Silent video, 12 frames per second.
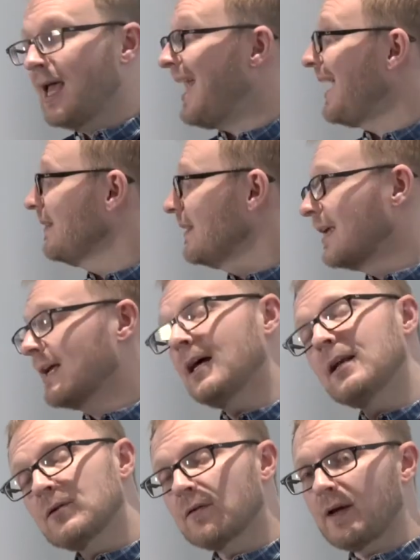and the
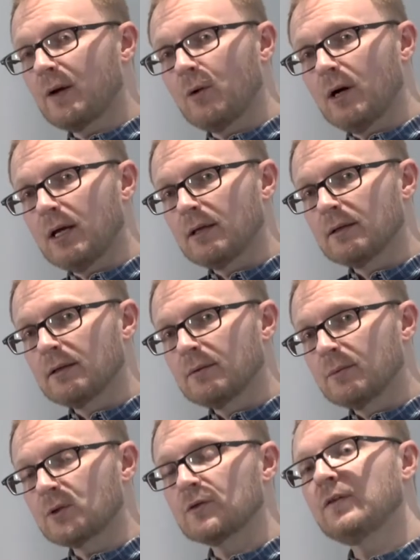color of that white,
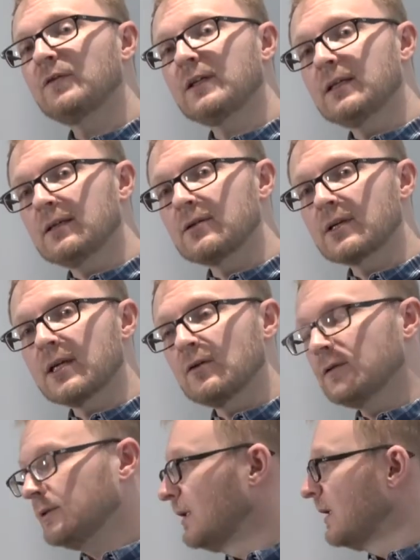which was 5800
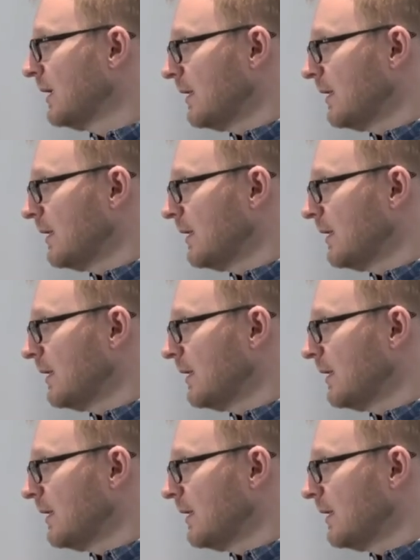Kelvin.